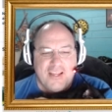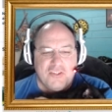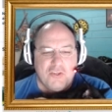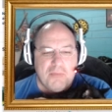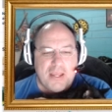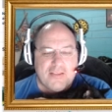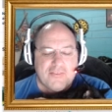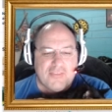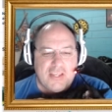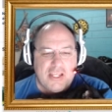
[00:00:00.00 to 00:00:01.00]
You made a
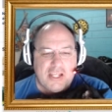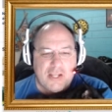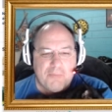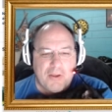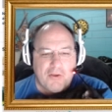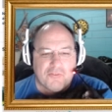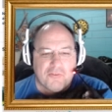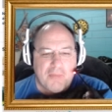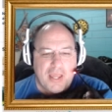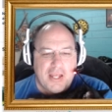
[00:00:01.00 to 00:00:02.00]
scene and embarrassed
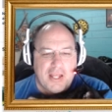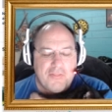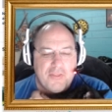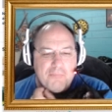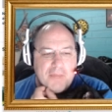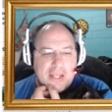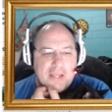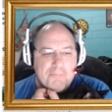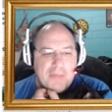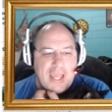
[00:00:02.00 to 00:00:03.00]
a man and then made
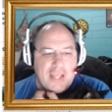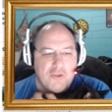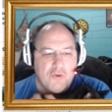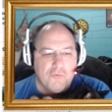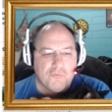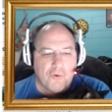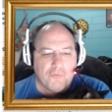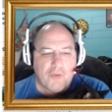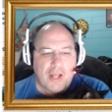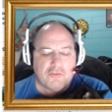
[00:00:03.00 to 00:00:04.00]
him pay you for a
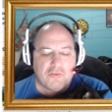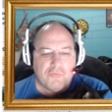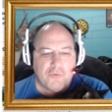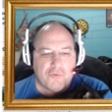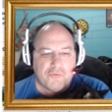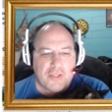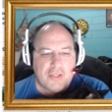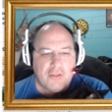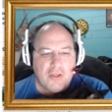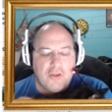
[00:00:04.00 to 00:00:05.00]
fraction of your seat.